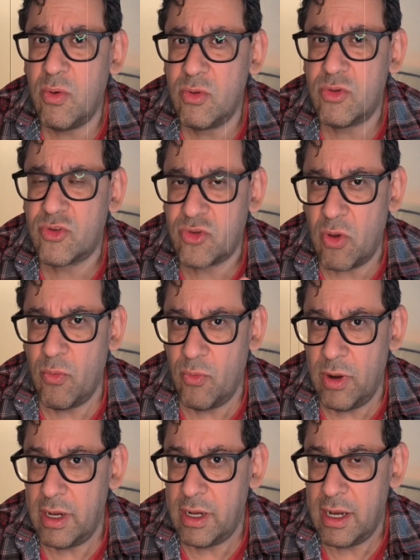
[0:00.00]
good
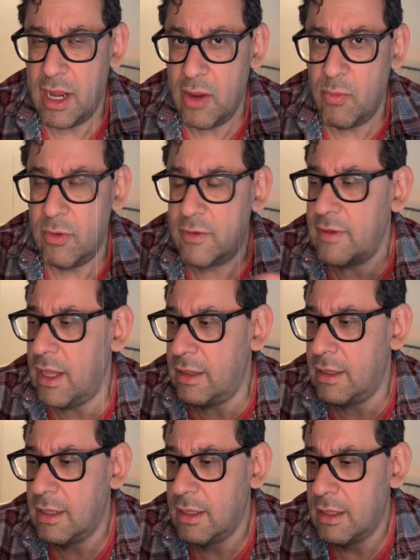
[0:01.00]
software, I will
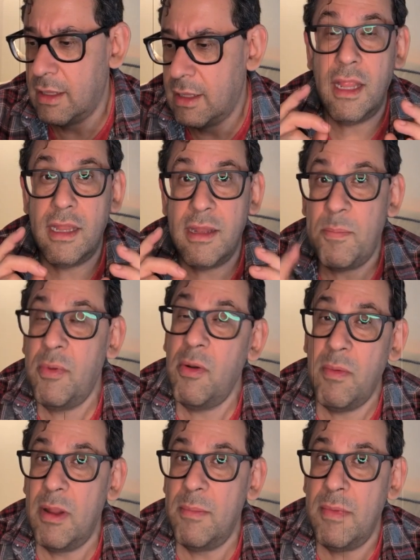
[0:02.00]
say. The
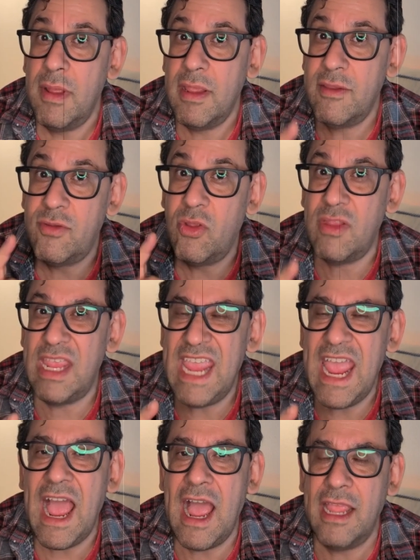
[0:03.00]
problem is not
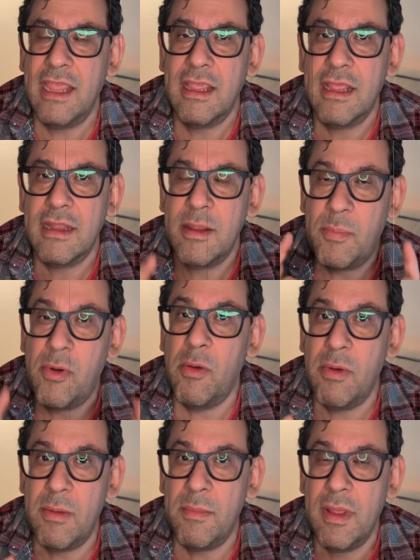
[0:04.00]
the AI, the
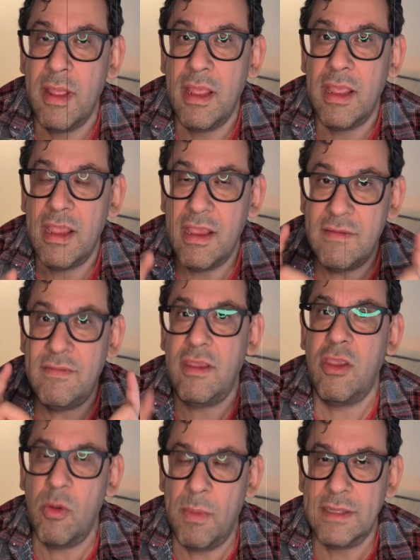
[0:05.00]
problem is the
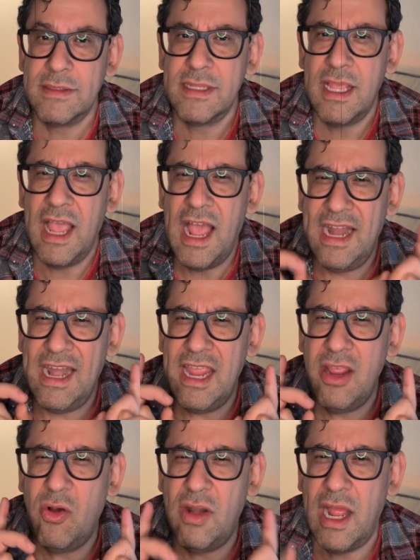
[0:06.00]
humans. And
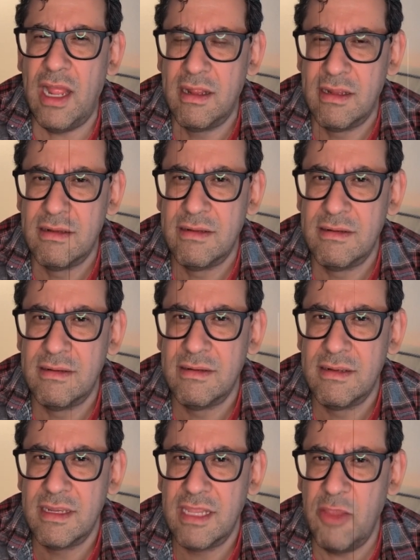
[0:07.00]
I'm gonna
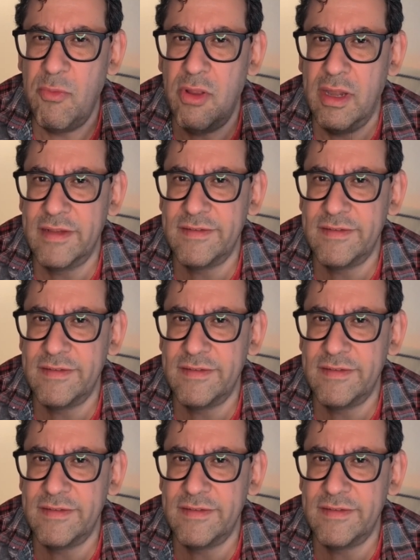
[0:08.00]
give you an